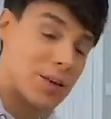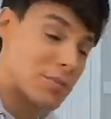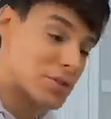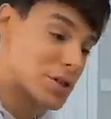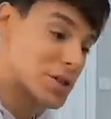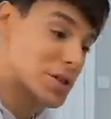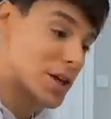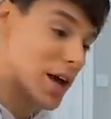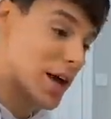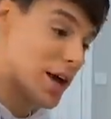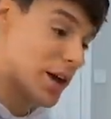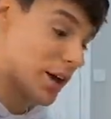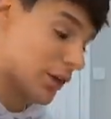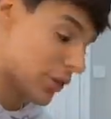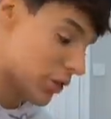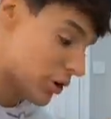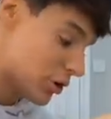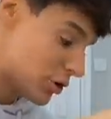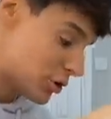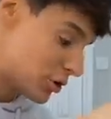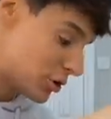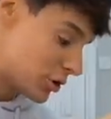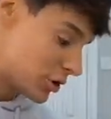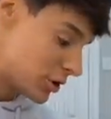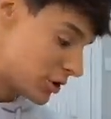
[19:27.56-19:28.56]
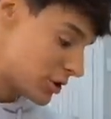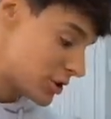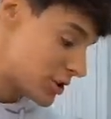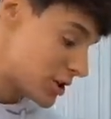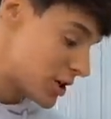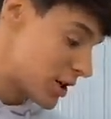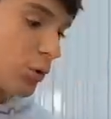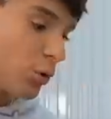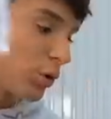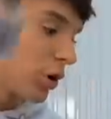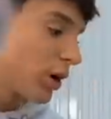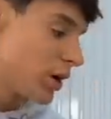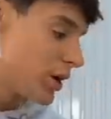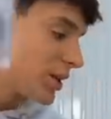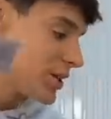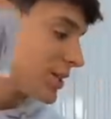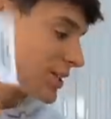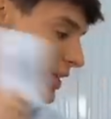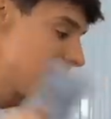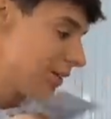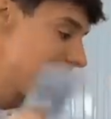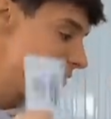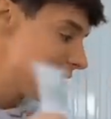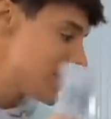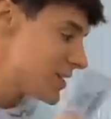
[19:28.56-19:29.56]
I'm just adding the noodles. We're gonna
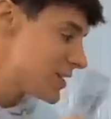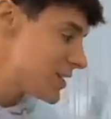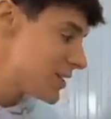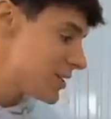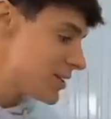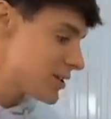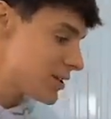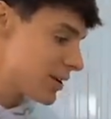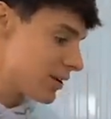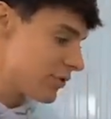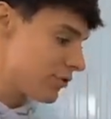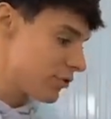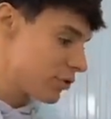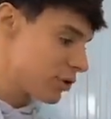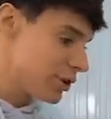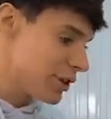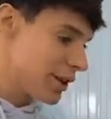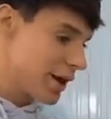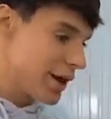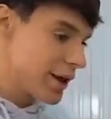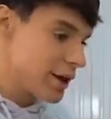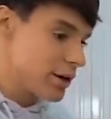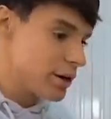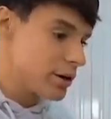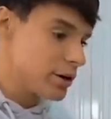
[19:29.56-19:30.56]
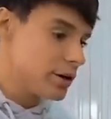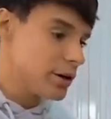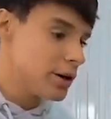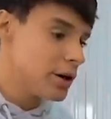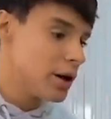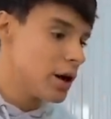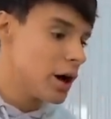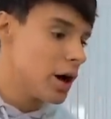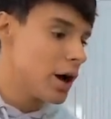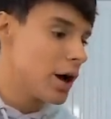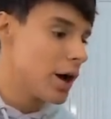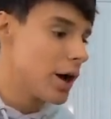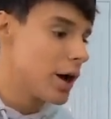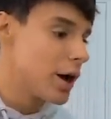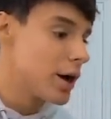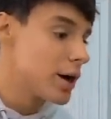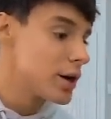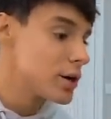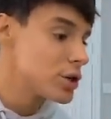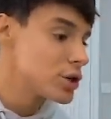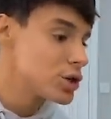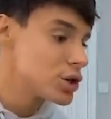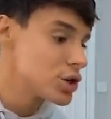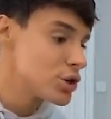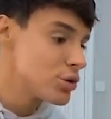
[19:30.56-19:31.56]
save the seasoning for later.
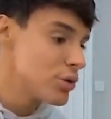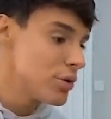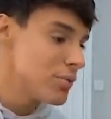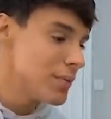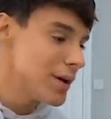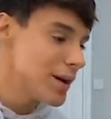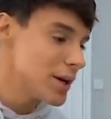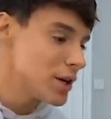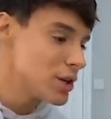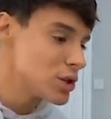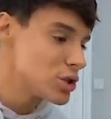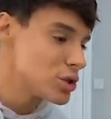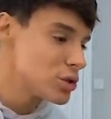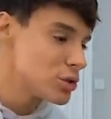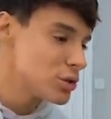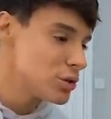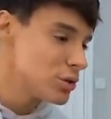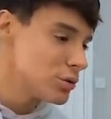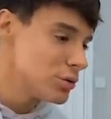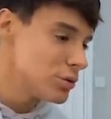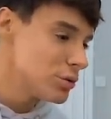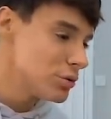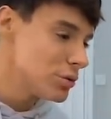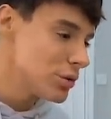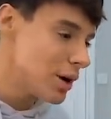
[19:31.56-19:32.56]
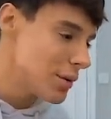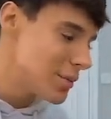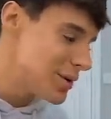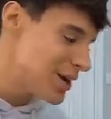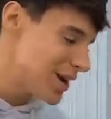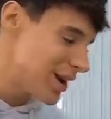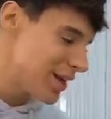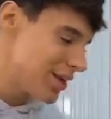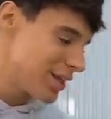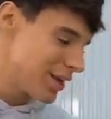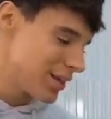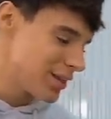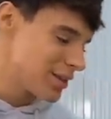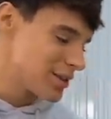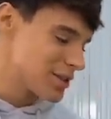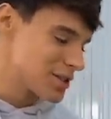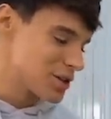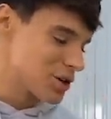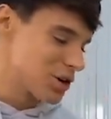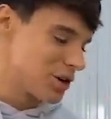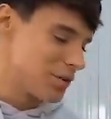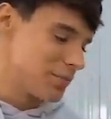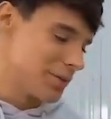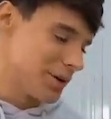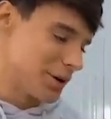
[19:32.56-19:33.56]
Should we make 2? I mean, I think this is
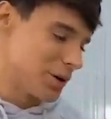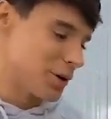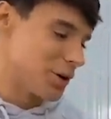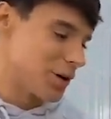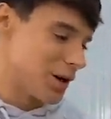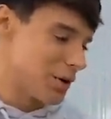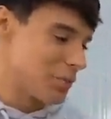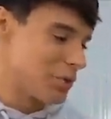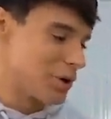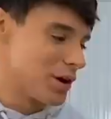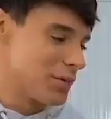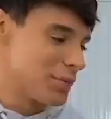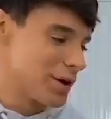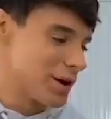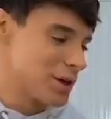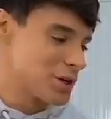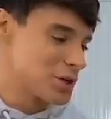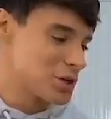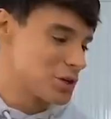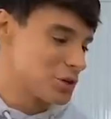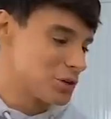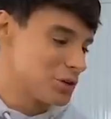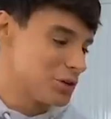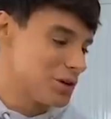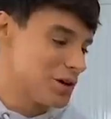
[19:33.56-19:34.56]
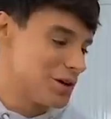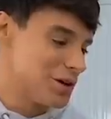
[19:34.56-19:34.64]
gonna be good. I'm gonna make 2.